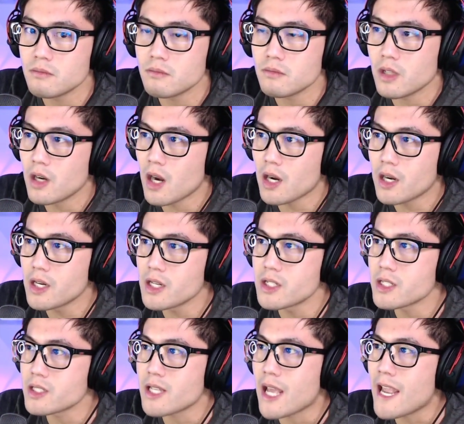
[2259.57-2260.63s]
they're not gonna
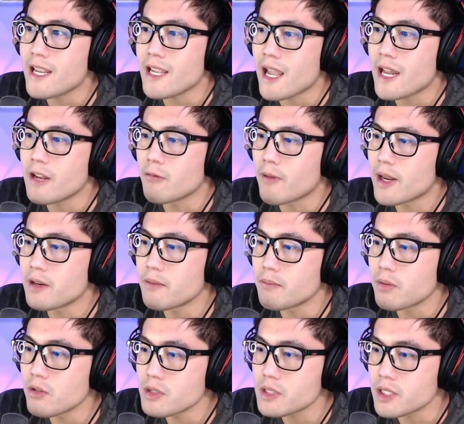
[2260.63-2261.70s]
just take any random
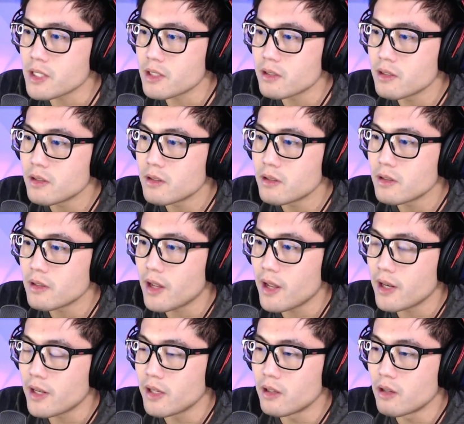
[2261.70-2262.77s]
person,
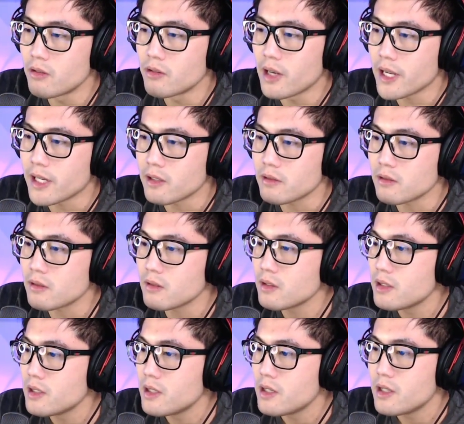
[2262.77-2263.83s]
and let alone like
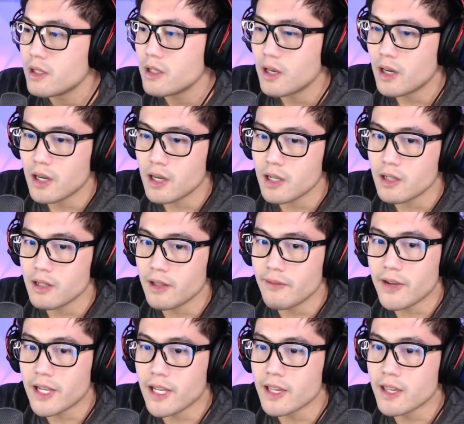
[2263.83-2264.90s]
uh,
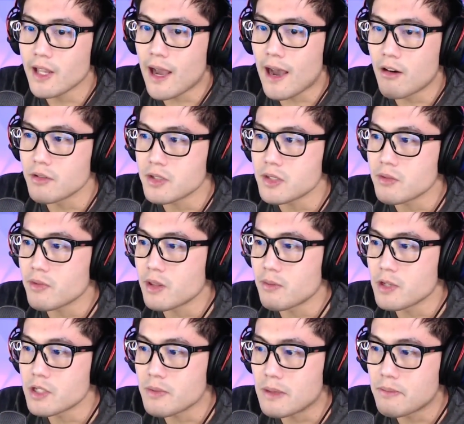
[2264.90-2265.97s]
living in the house with a
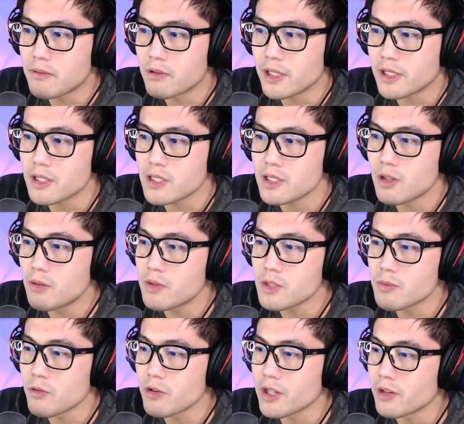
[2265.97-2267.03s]
bunch of people, like there's so much
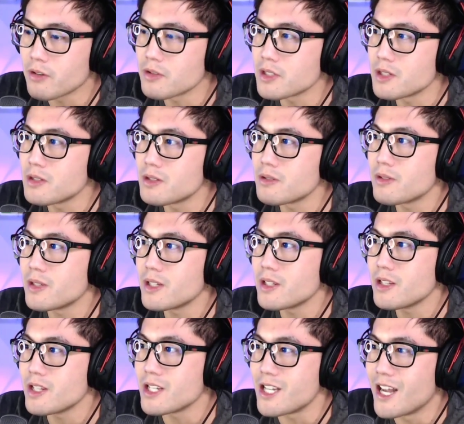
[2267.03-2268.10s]
more that goes into it.
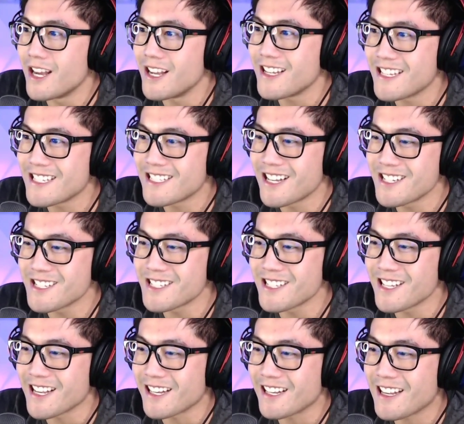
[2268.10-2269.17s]
It's not, it's not just
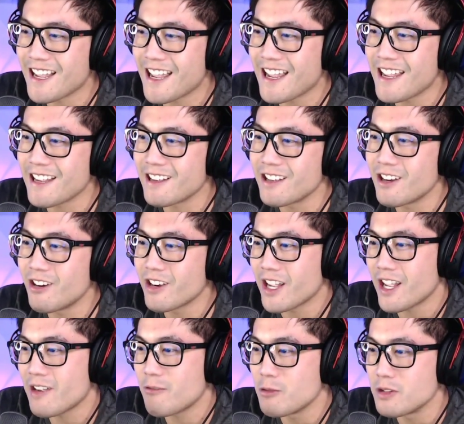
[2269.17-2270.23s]
like, hey,
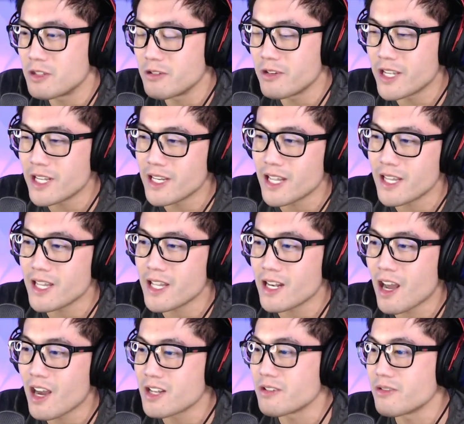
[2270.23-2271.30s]
okay, we'll do it and then
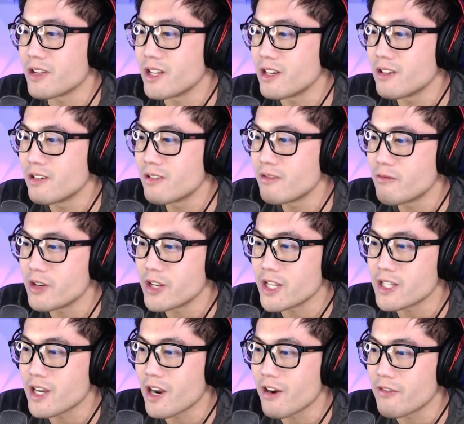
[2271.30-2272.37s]
not do it when you get
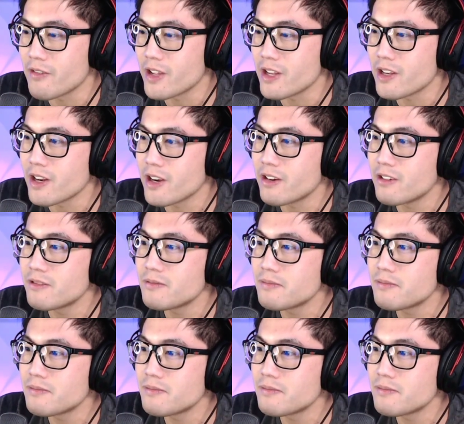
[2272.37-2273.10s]
tired of it, you know?